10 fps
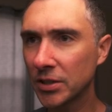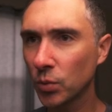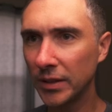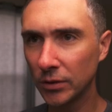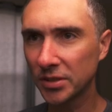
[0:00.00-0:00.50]

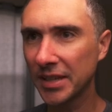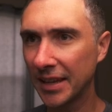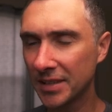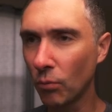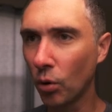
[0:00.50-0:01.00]
This one looks
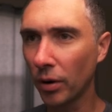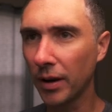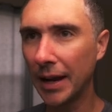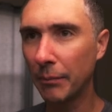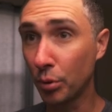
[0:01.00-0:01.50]
like it's more
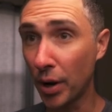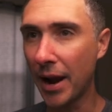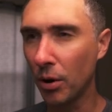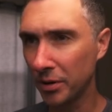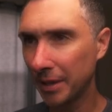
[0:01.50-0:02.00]

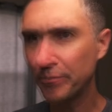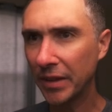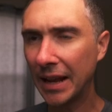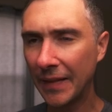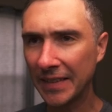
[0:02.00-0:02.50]
brown,
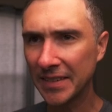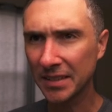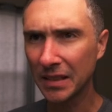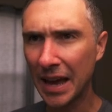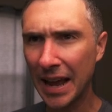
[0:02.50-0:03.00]
and I like
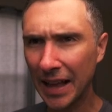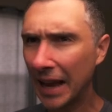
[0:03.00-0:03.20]
this a lot.